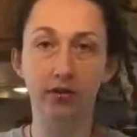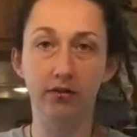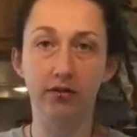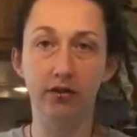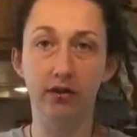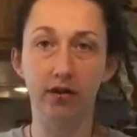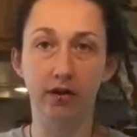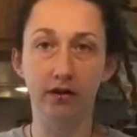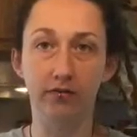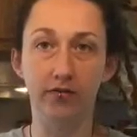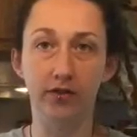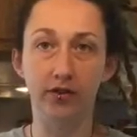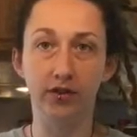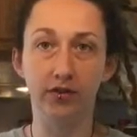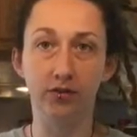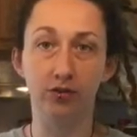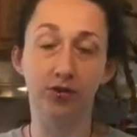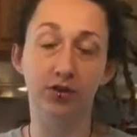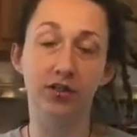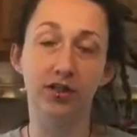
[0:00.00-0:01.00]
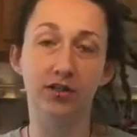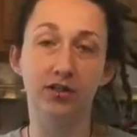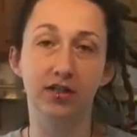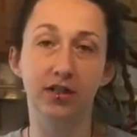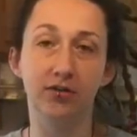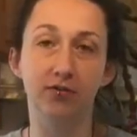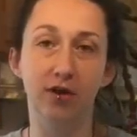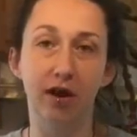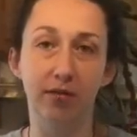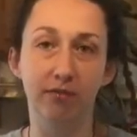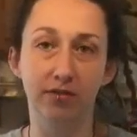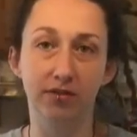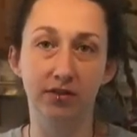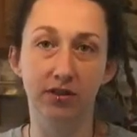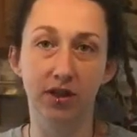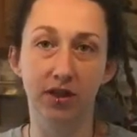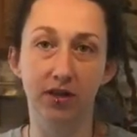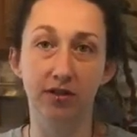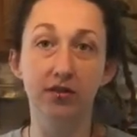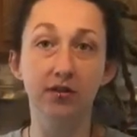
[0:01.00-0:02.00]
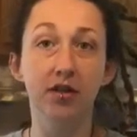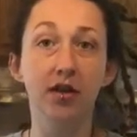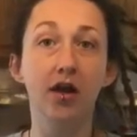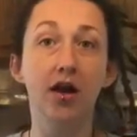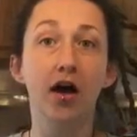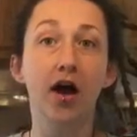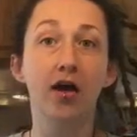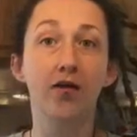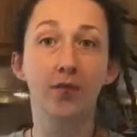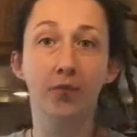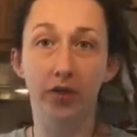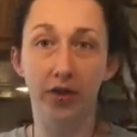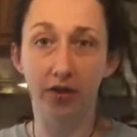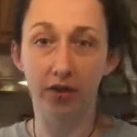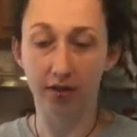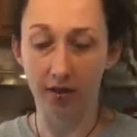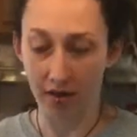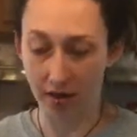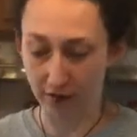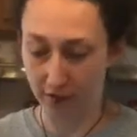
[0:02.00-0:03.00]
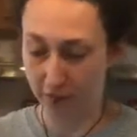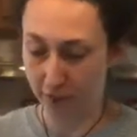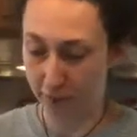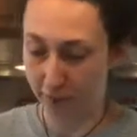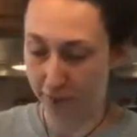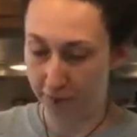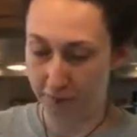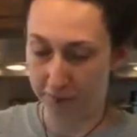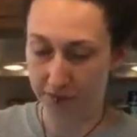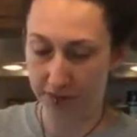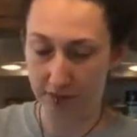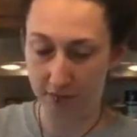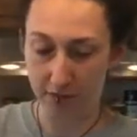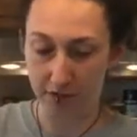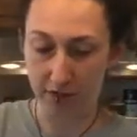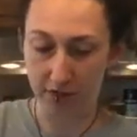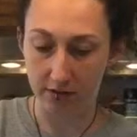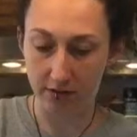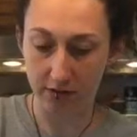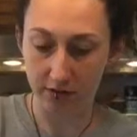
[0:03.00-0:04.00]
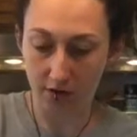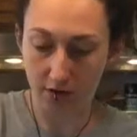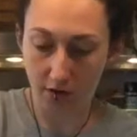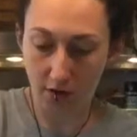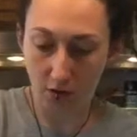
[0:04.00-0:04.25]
in the oven, or should I say crabless cakes, have been in the oven for 15 minutes.